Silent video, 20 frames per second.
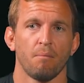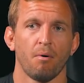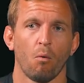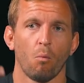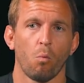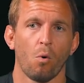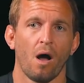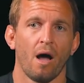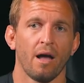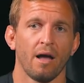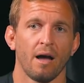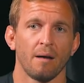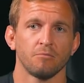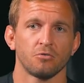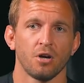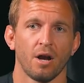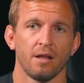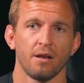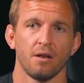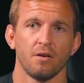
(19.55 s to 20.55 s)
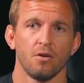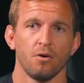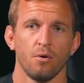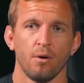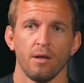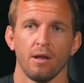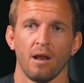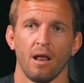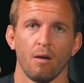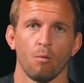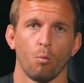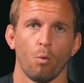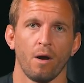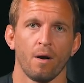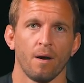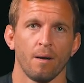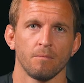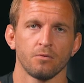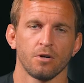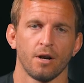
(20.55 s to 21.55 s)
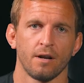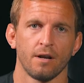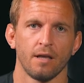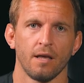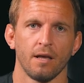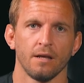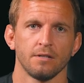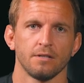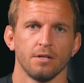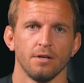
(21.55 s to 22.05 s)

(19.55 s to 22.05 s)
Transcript: but why I'm trying to do it and where I'm trying to get